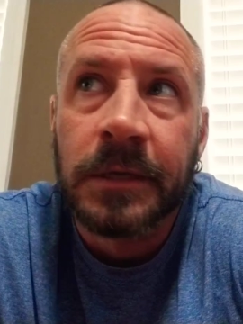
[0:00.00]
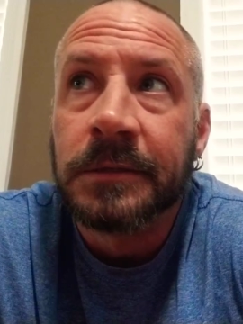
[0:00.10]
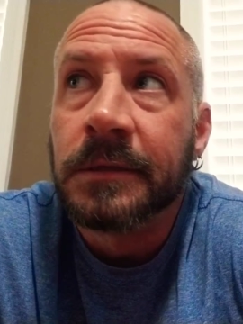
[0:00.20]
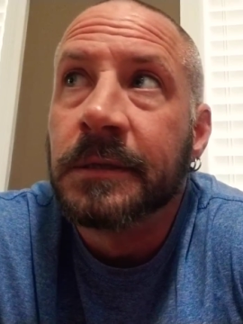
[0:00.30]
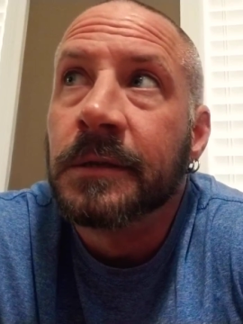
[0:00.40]

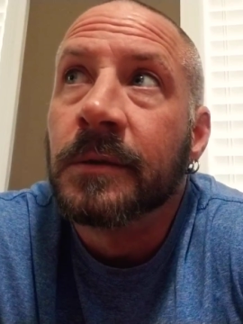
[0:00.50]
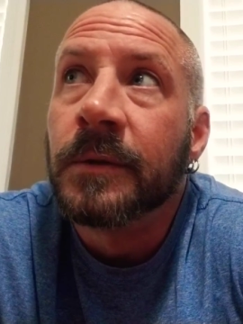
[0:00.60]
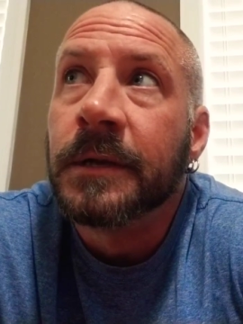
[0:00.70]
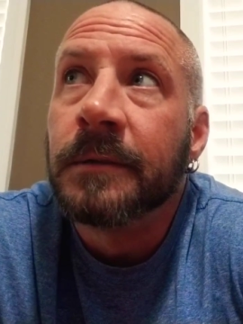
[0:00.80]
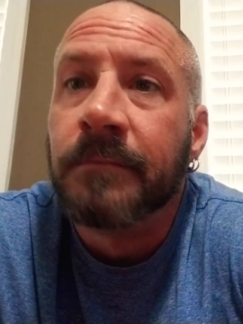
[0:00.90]
just laid there and
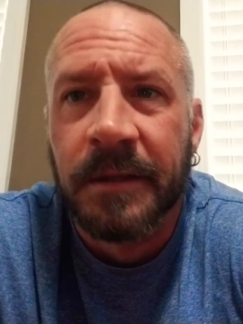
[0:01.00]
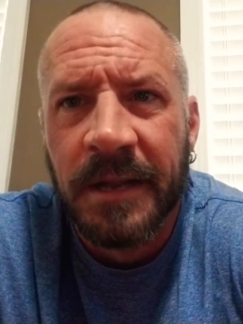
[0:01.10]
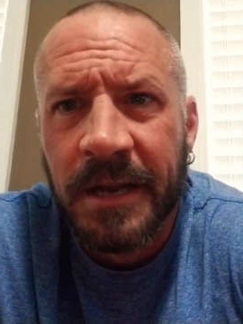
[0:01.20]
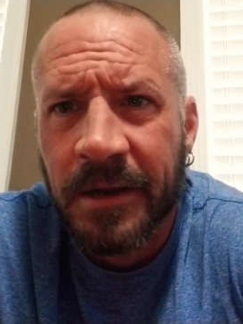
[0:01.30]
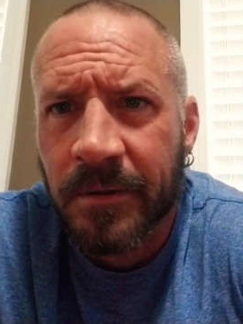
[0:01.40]
waited. Then
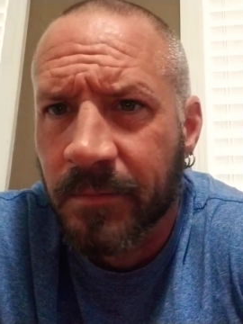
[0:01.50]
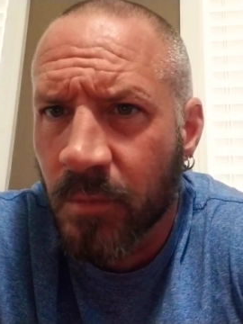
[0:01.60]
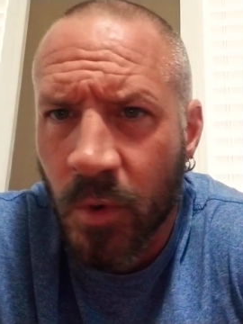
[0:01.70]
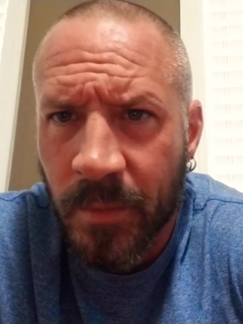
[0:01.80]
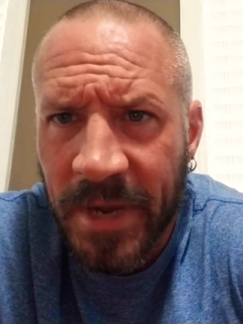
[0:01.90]
I hear
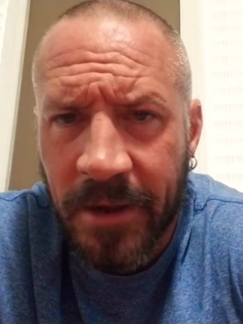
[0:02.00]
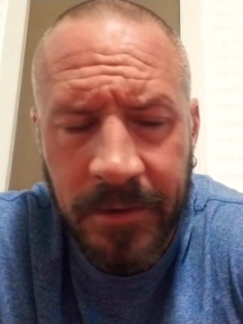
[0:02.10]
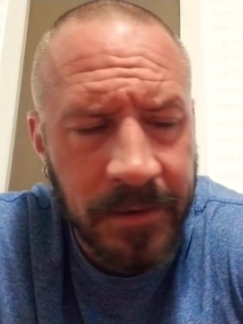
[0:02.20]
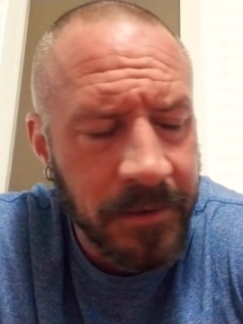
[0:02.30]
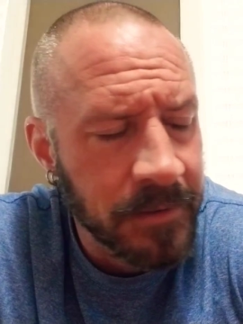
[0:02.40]
more
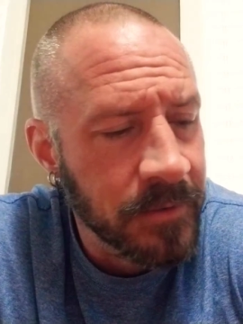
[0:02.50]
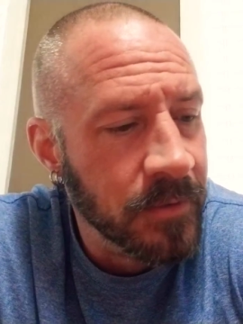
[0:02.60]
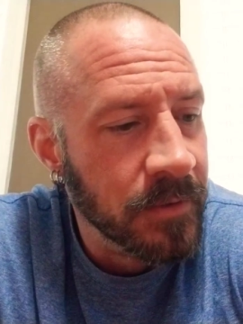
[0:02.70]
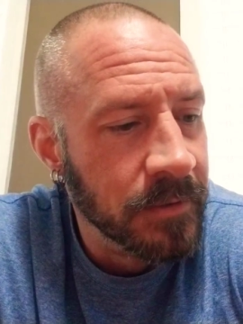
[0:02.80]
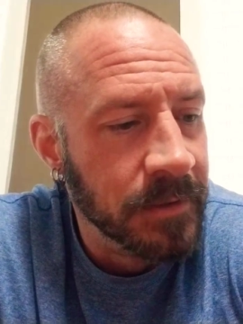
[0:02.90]
pounding on the door.